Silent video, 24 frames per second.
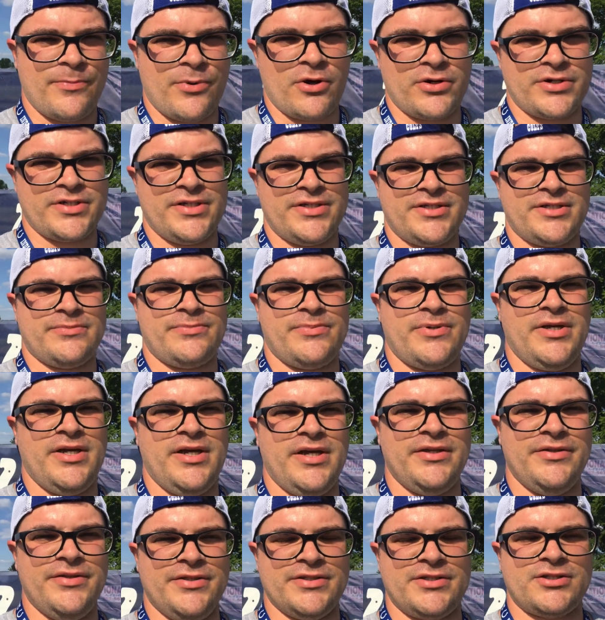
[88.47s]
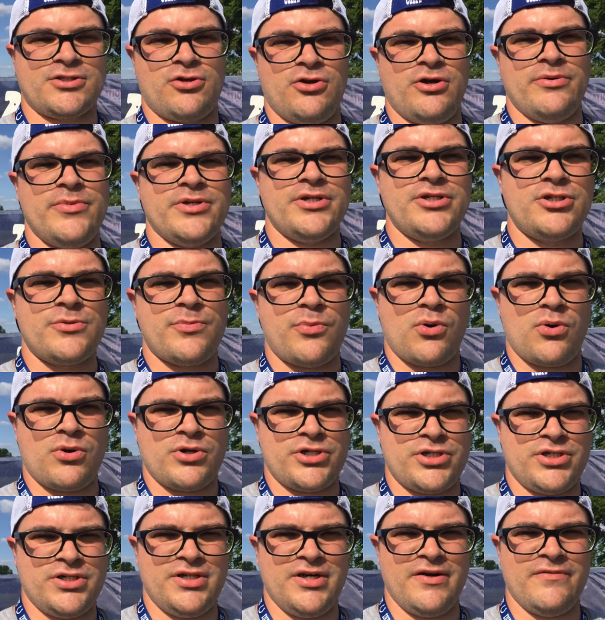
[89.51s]
participant in the scrimmage
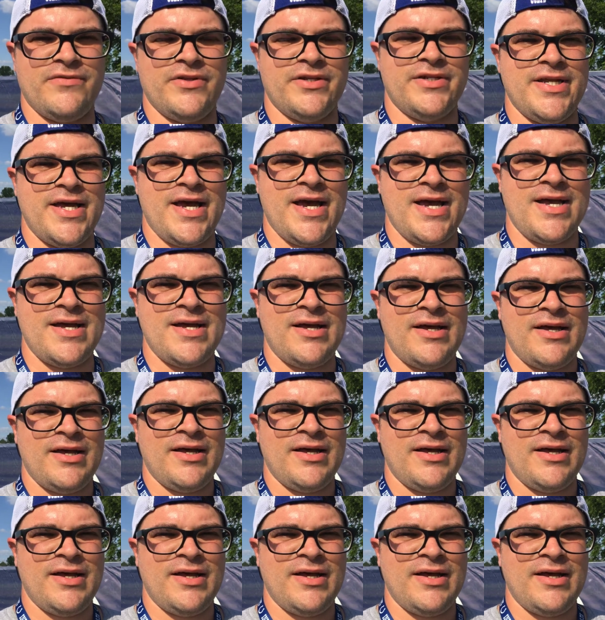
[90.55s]
portion of the day.